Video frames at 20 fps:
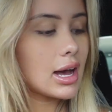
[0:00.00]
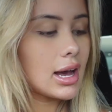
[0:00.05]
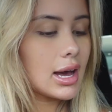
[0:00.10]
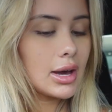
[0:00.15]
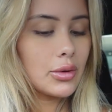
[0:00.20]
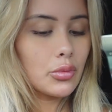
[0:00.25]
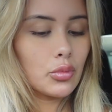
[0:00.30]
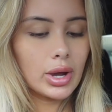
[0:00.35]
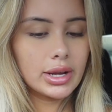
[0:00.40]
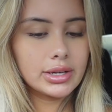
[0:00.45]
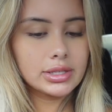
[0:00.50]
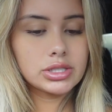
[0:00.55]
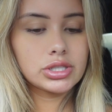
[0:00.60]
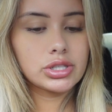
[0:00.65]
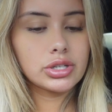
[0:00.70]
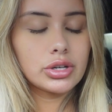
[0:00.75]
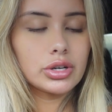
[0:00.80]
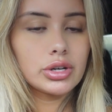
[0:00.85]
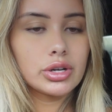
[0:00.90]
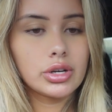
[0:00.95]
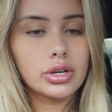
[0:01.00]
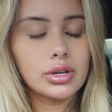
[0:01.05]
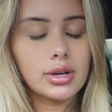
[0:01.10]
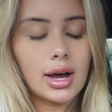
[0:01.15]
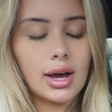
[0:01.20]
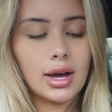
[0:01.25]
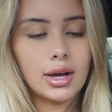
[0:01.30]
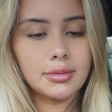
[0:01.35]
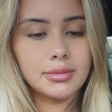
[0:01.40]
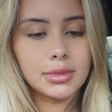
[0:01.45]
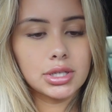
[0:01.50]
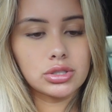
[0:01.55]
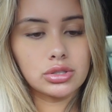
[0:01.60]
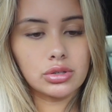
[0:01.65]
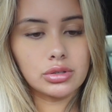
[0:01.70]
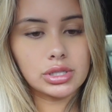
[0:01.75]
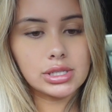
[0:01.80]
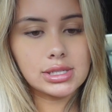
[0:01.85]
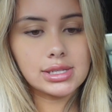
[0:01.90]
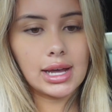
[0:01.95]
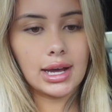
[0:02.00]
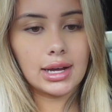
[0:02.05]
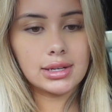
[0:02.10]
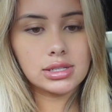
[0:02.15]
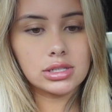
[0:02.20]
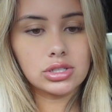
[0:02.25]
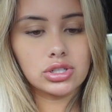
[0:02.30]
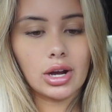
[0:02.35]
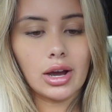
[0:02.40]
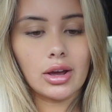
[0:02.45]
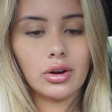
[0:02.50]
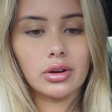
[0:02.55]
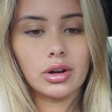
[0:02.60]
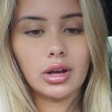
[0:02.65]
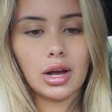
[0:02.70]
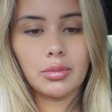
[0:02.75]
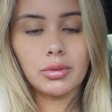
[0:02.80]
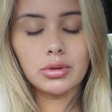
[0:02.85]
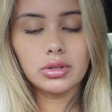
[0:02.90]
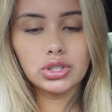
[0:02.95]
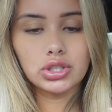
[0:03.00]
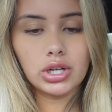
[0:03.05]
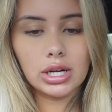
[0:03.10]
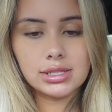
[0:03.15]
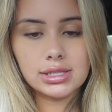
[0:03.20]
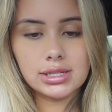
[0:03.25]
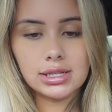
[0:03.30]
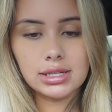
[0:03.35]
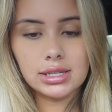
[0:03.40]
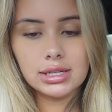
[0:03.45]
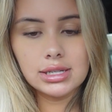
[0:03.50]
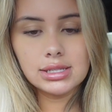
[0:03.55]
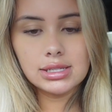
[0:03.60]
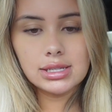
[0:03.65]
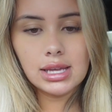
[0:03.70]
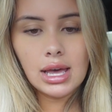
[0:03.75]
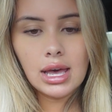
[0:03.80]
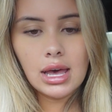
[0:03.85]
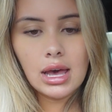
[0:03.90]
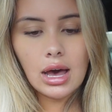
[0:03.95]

I went to George's house and tried on a couple of dresses.